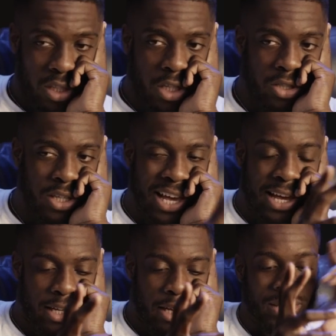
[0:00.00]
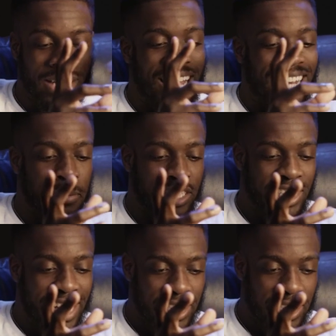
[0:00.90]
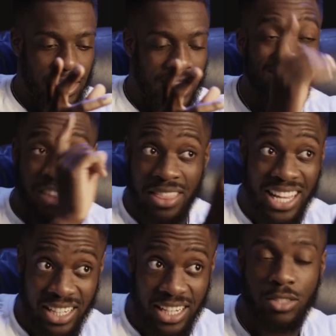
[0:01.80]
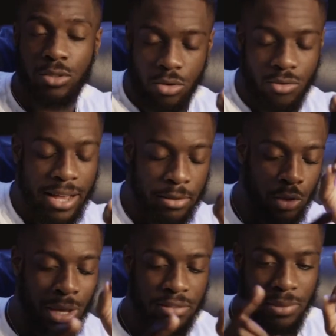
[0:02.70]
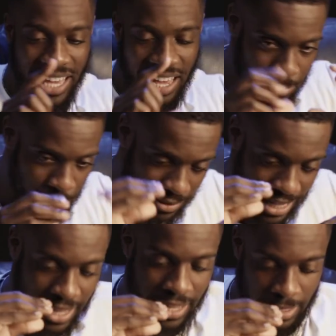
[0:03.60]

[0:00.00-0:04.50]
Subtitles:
Because, yeah, when the dynamics change, that's the thing. That's what you're right, because you have to be careful with that,